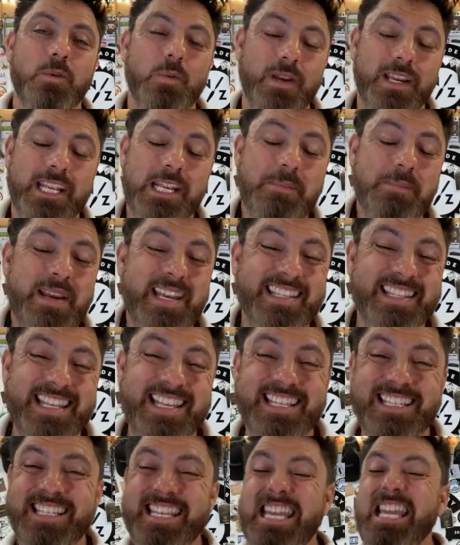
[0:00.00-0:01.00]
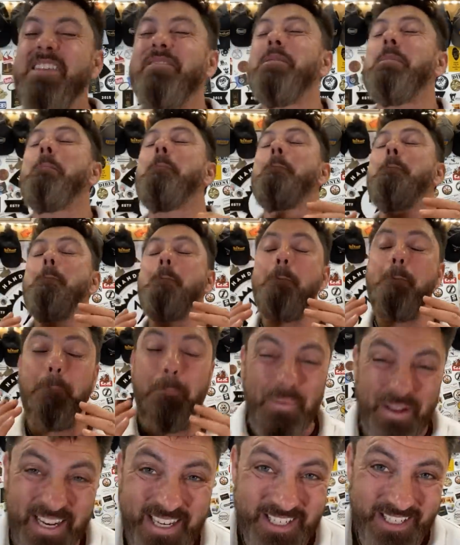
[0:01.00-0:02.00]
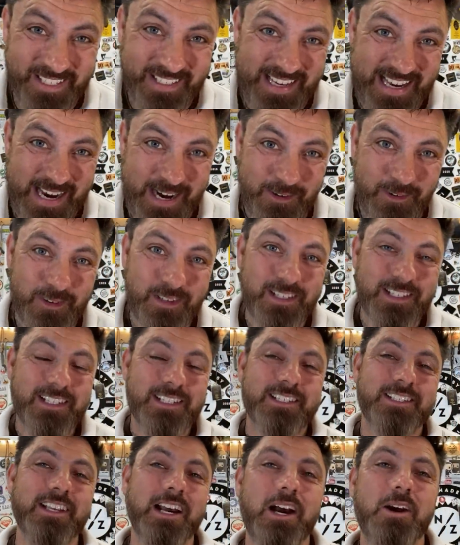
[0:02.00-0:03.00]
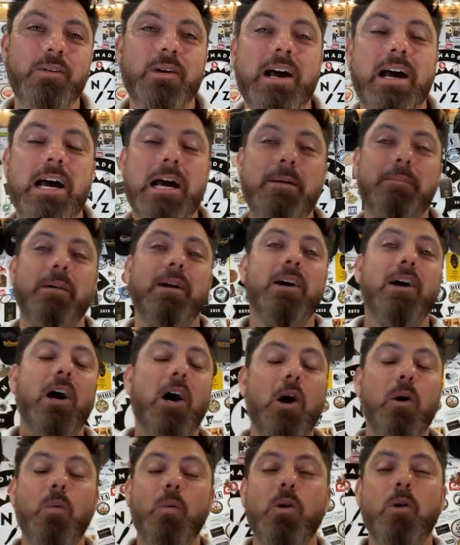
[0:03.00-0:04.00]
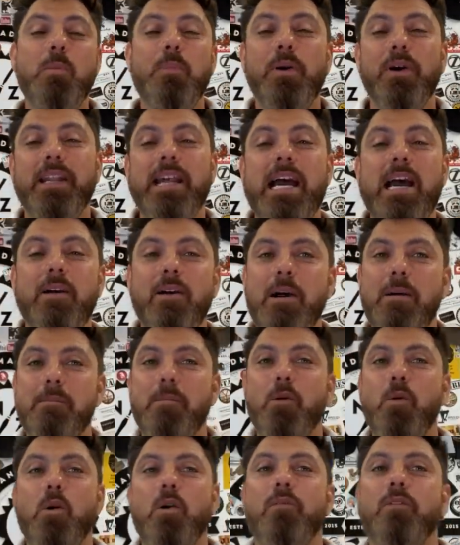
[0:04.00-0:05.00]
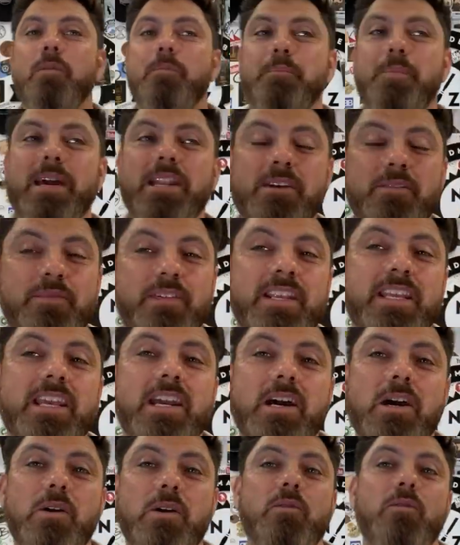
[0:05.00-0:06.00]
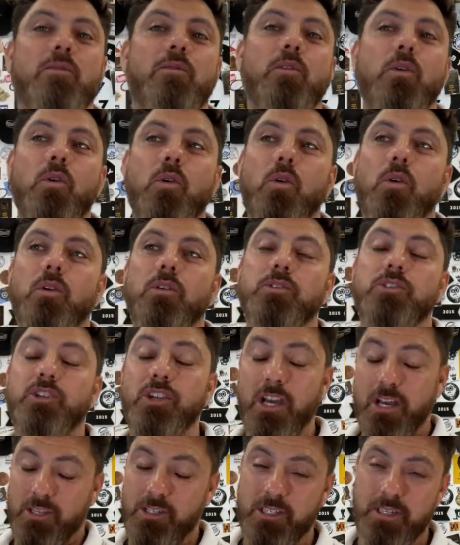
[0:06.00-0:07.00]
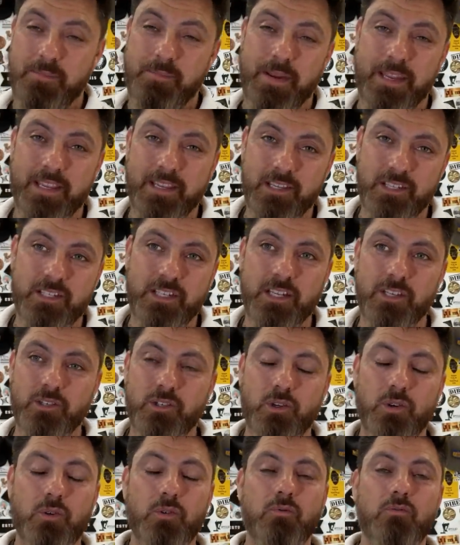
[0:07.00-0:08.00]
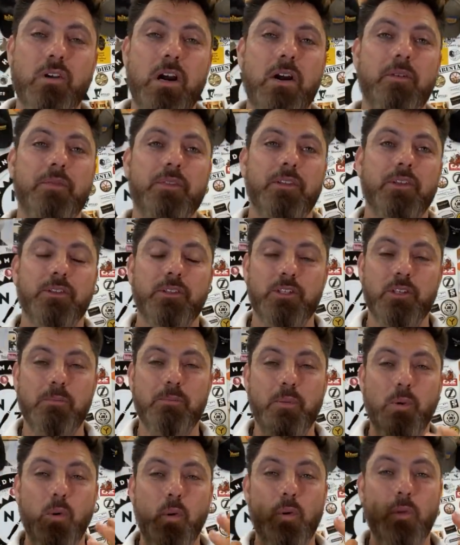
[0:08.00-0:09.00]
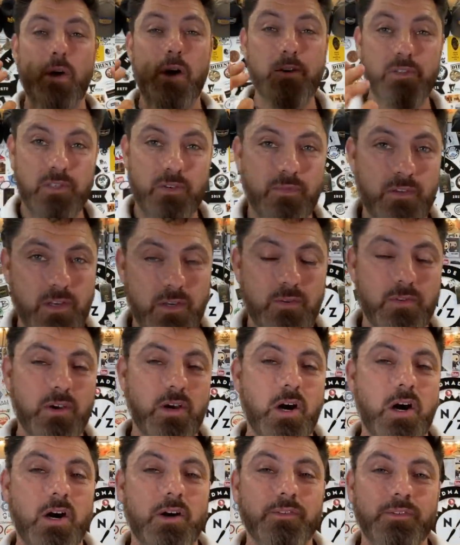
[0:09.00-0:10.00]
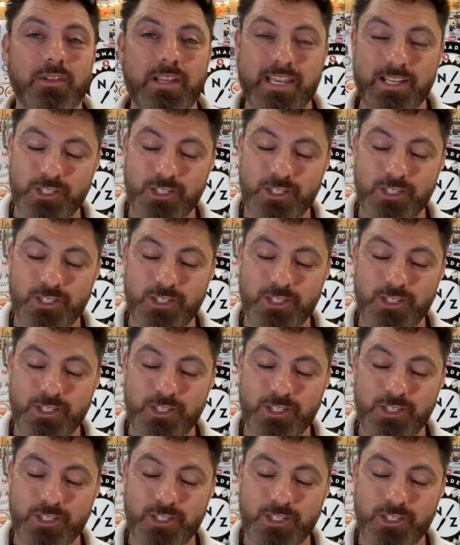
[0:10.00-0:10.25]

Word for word: We're going to make this even bigger now so um, I will put out a more of a better video for just Maker Central rather than to bore those of you that aren't